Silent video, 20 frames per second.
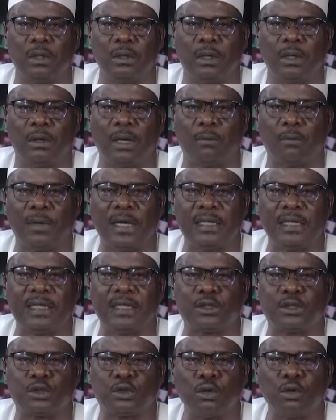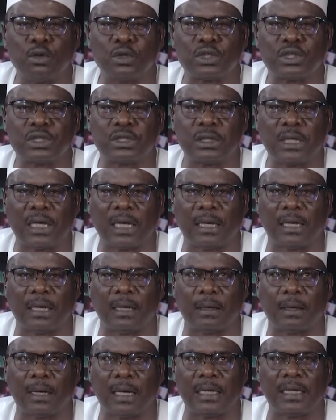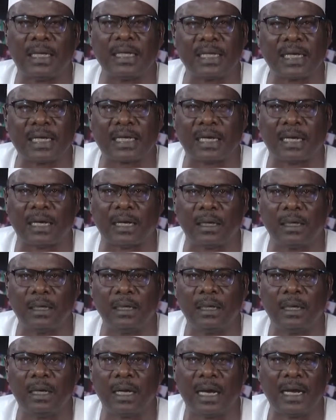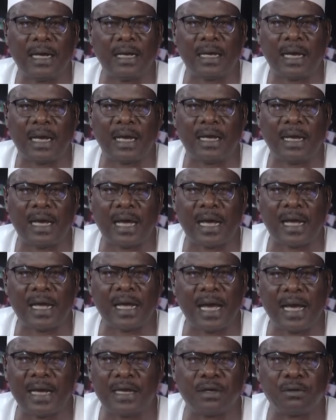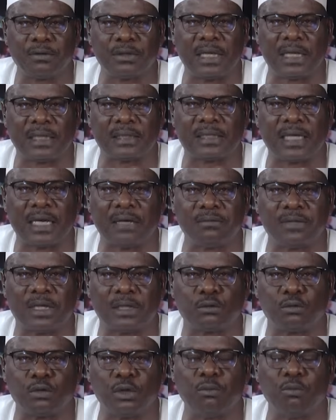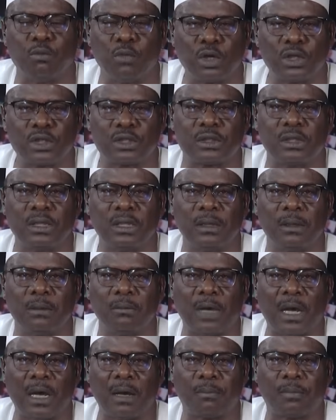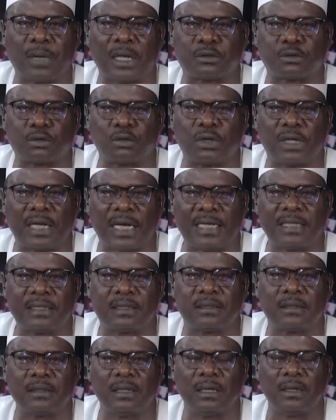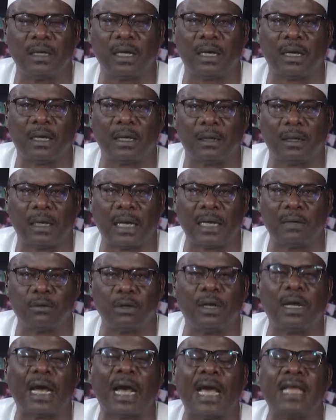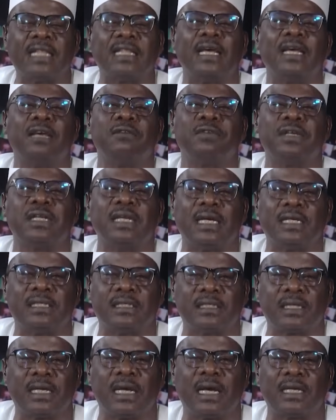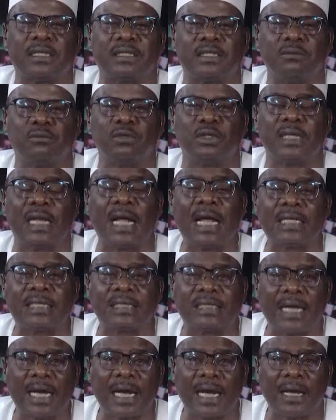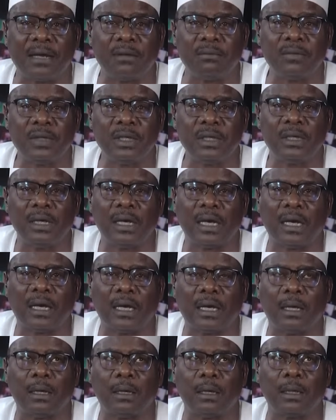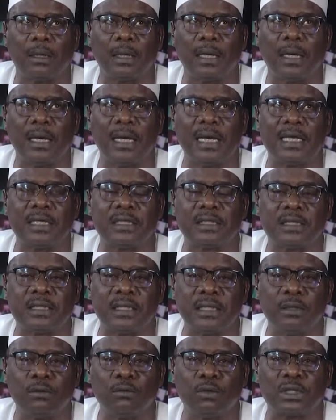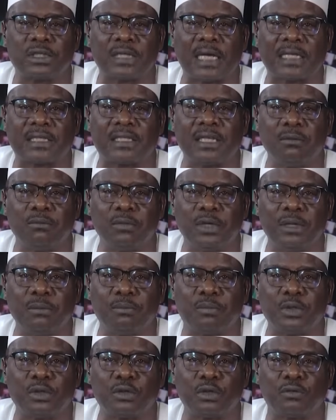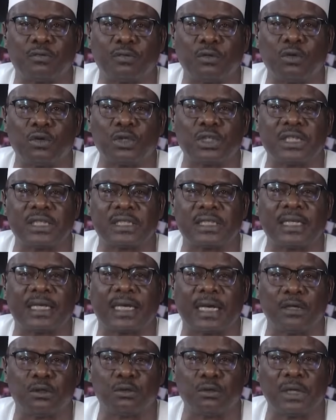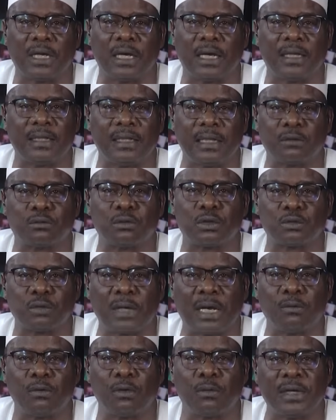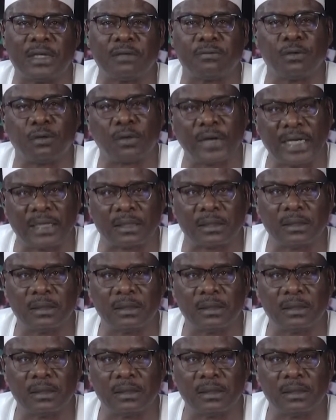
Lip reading: When they chose another car, I argued that time that we must patronize either even Nigeria assembled. That time, ASD was assembling Peugeot 406 in Kaduna, and that was why we went for it.